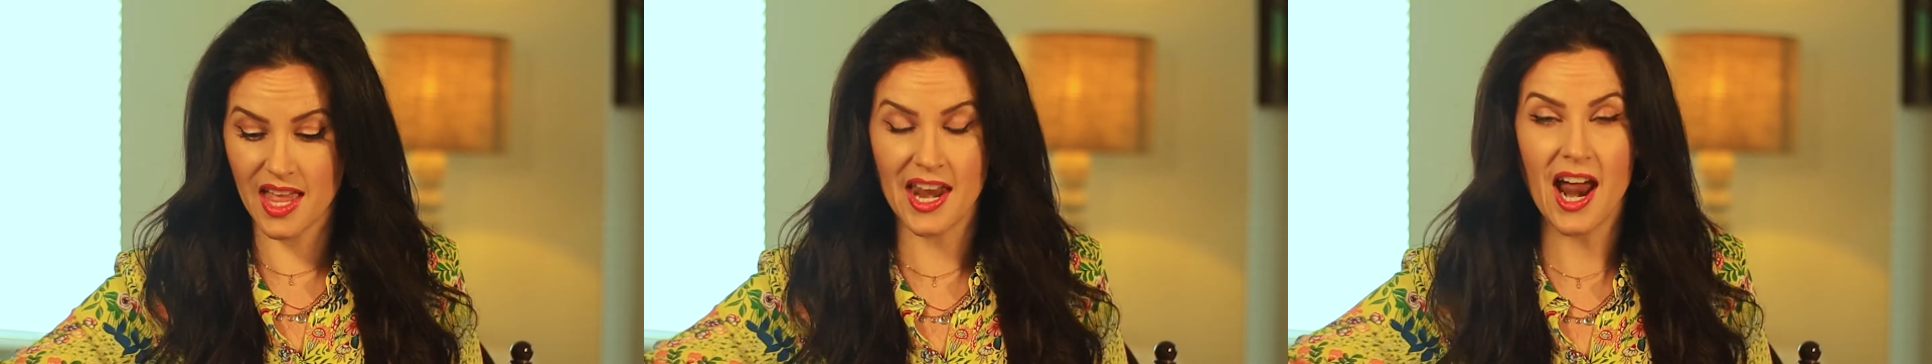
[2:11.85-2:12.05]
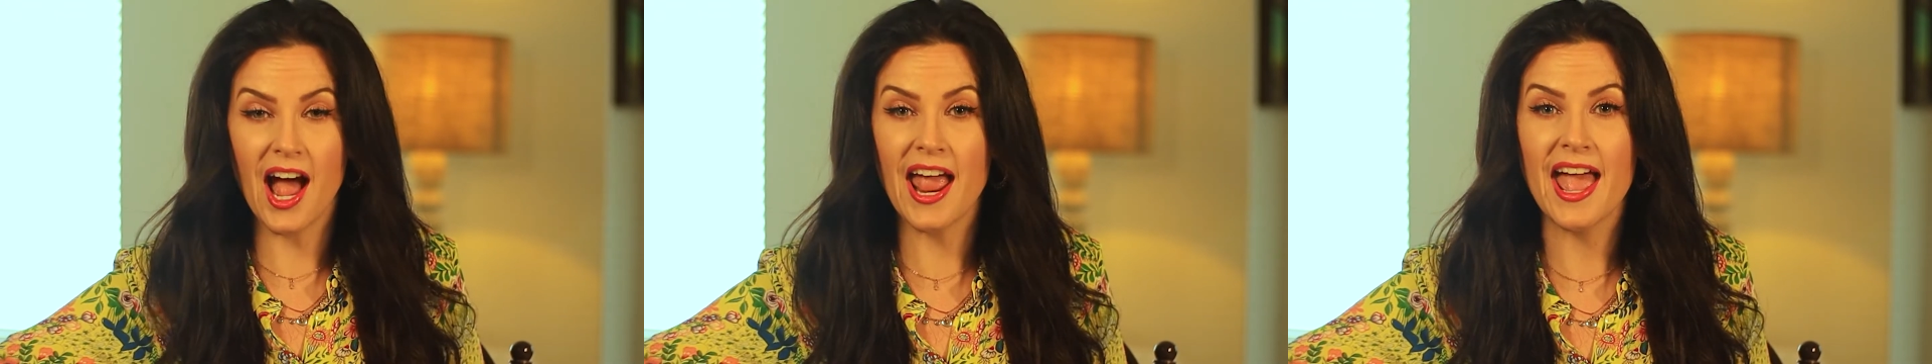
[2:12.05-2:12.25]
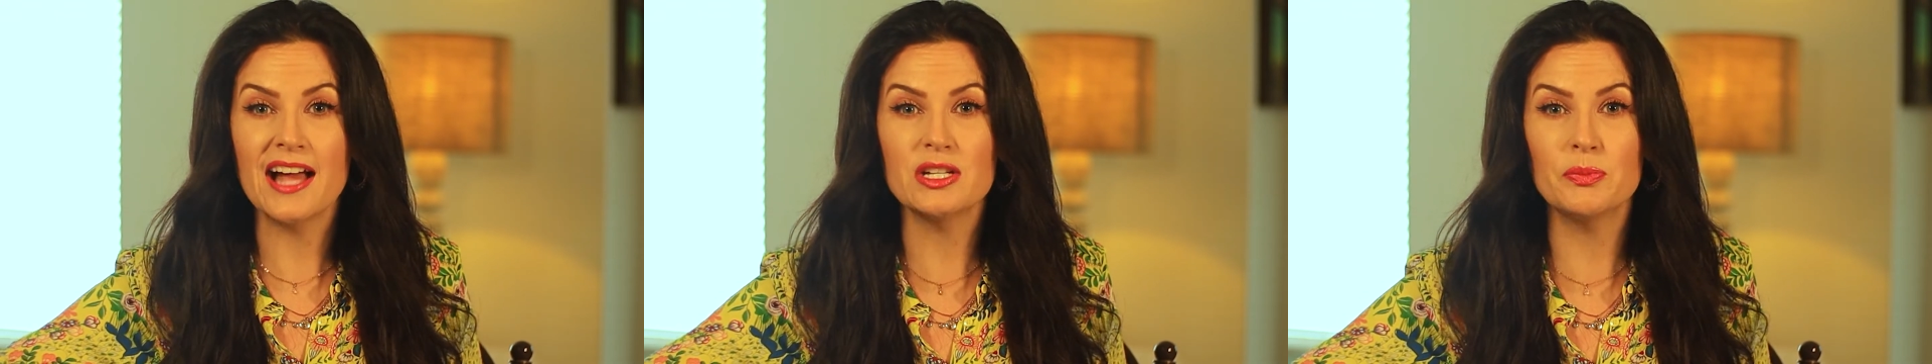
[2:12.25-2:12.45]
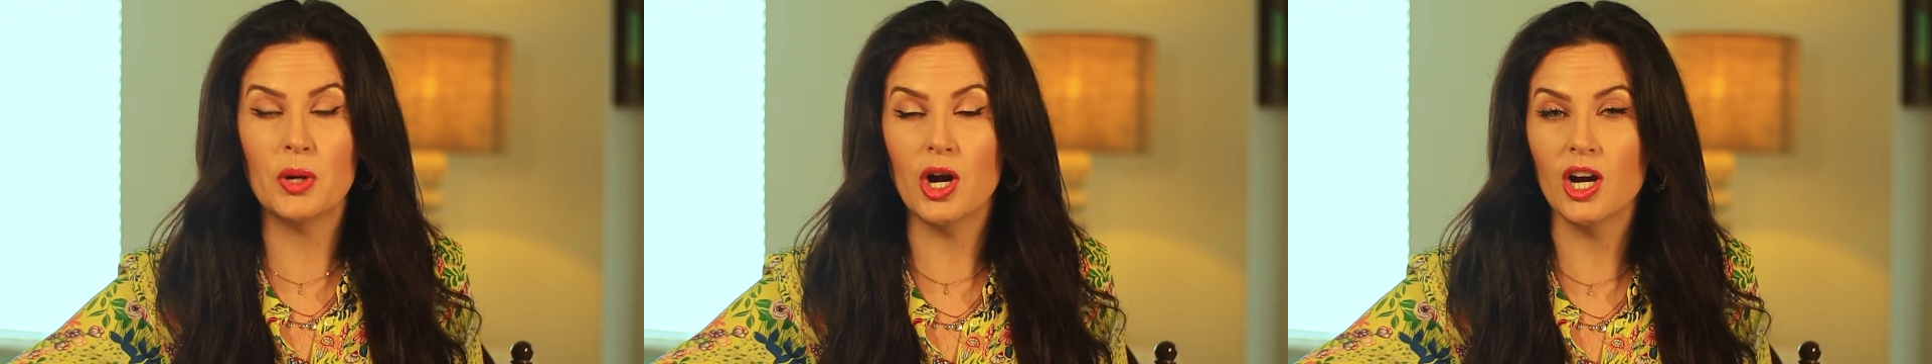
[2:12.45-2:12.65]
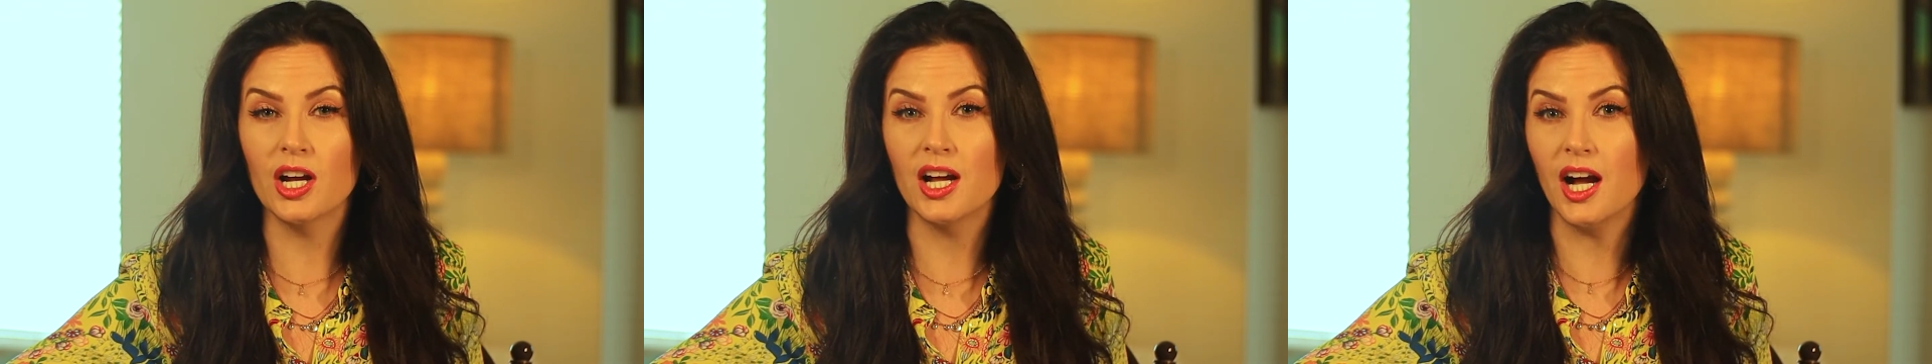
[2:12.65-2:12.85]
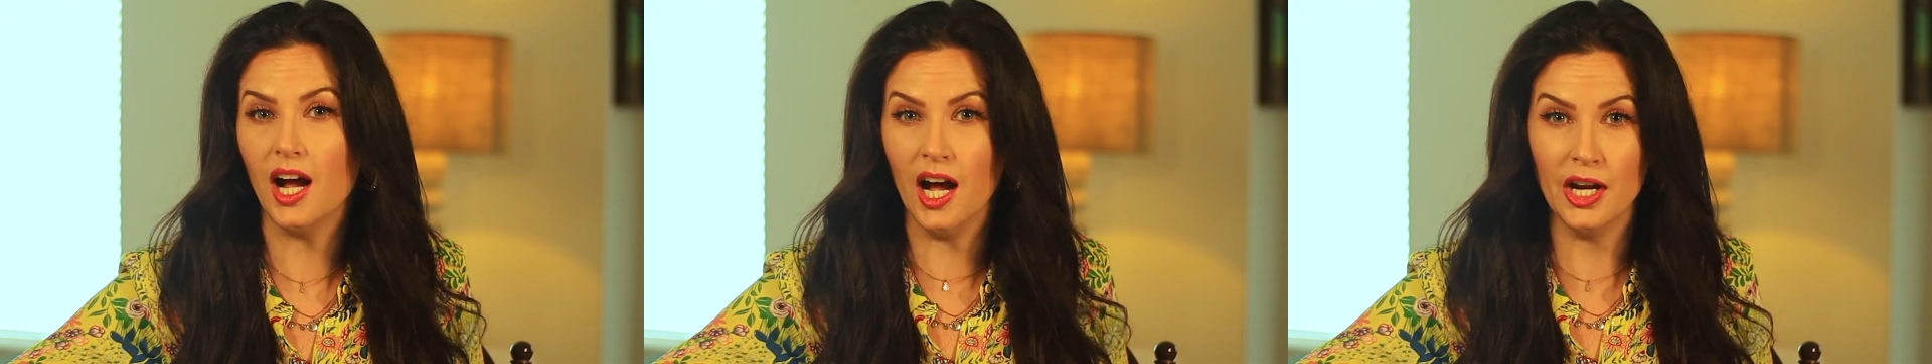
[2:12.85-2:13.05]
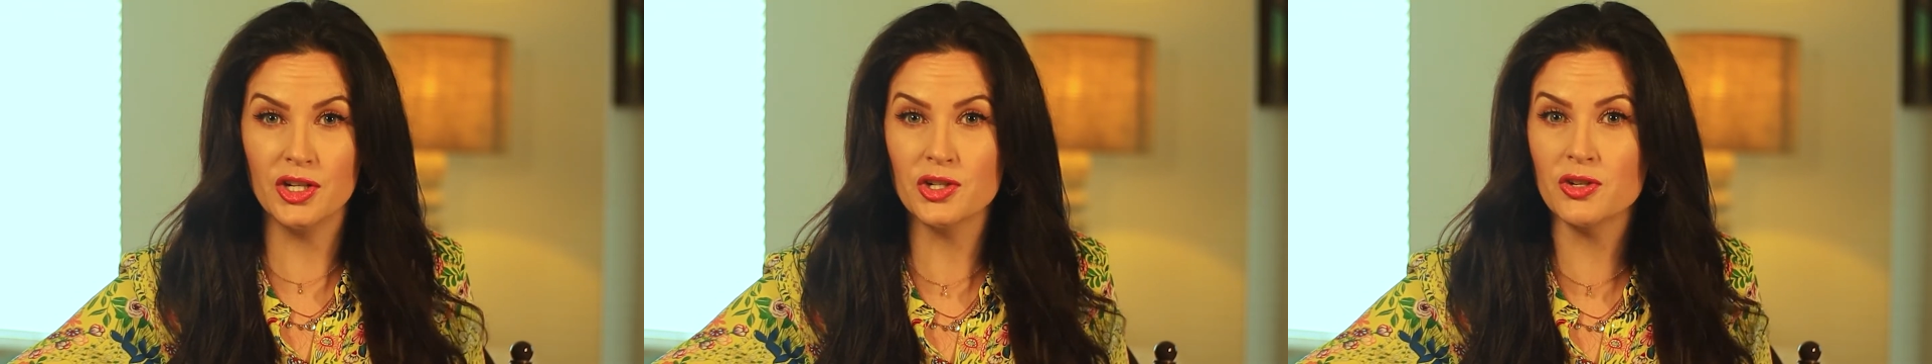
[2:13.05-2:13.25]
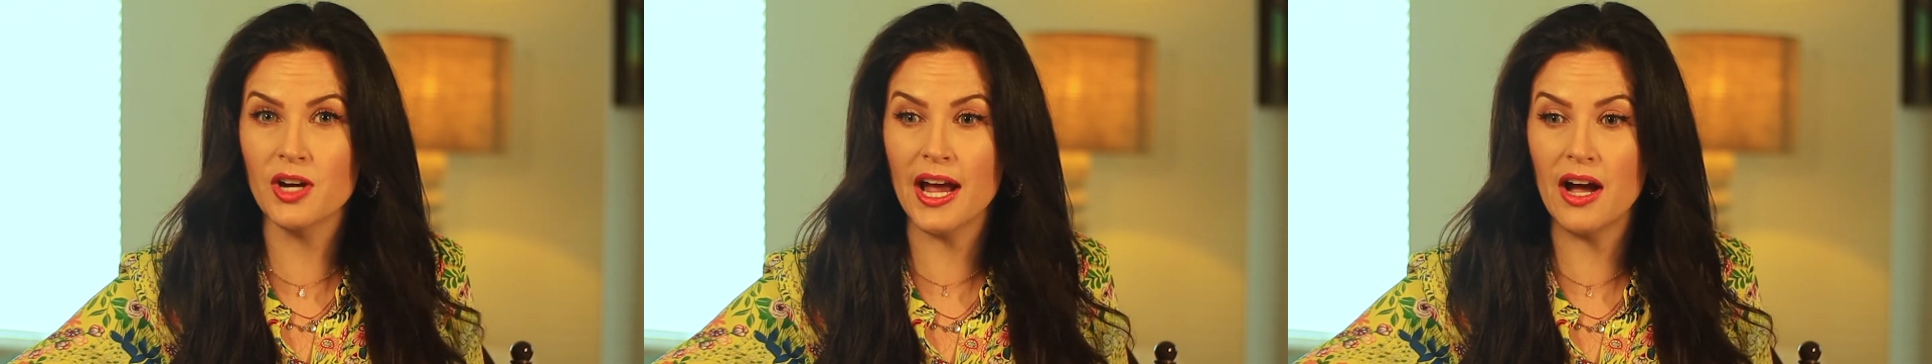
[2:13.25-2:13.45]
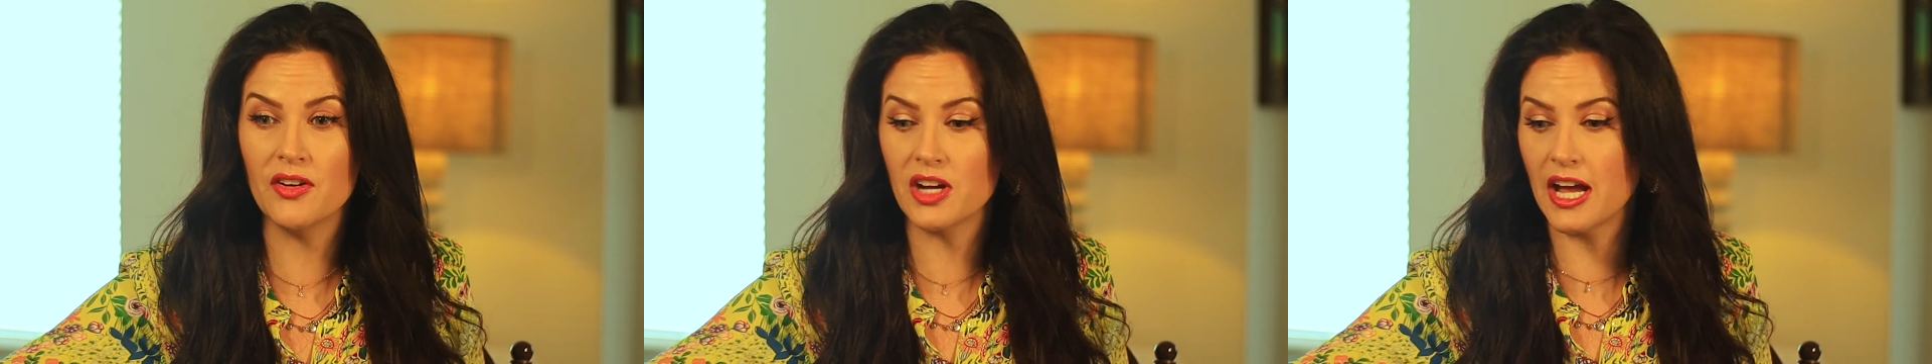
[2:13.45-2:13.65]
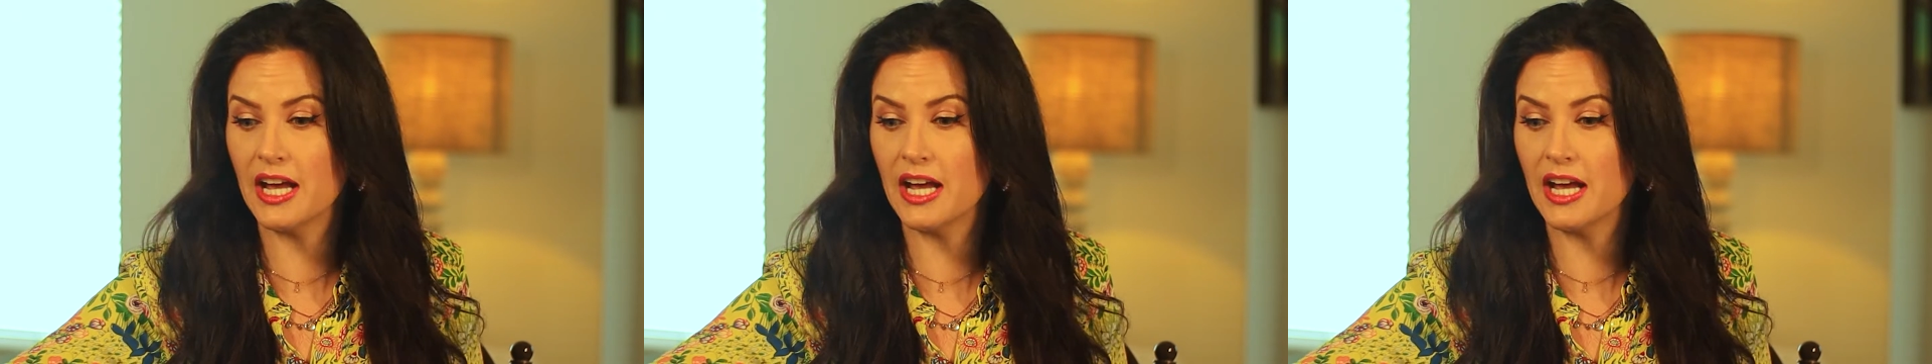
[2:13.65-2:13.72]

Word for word: and I had to park underground.